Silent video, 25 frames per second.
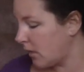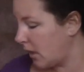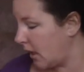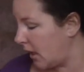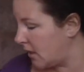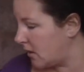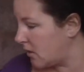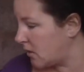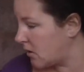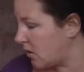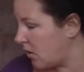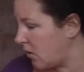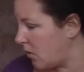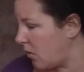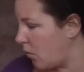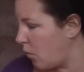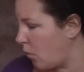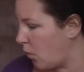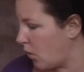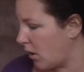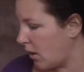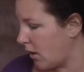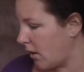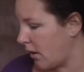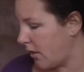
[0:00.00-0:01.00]
And so
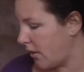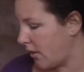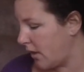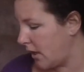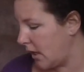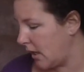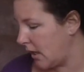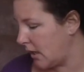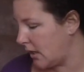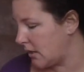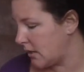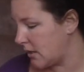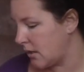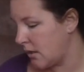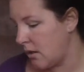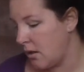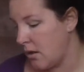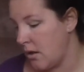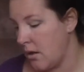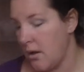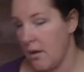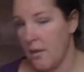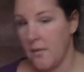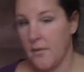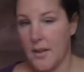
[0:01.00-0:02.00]
one of the things
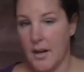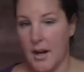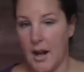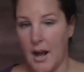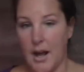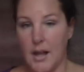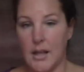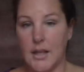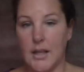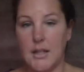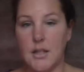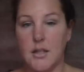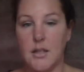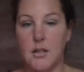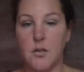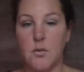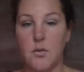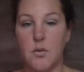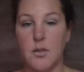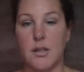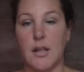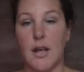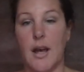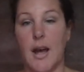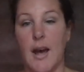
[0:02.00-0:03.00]
that I like to do,
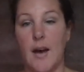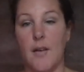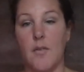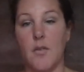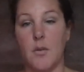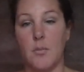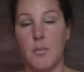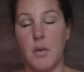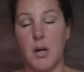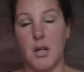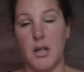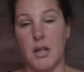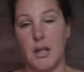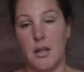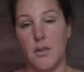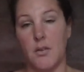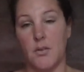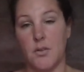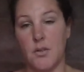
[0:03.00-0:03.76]
because I have them on either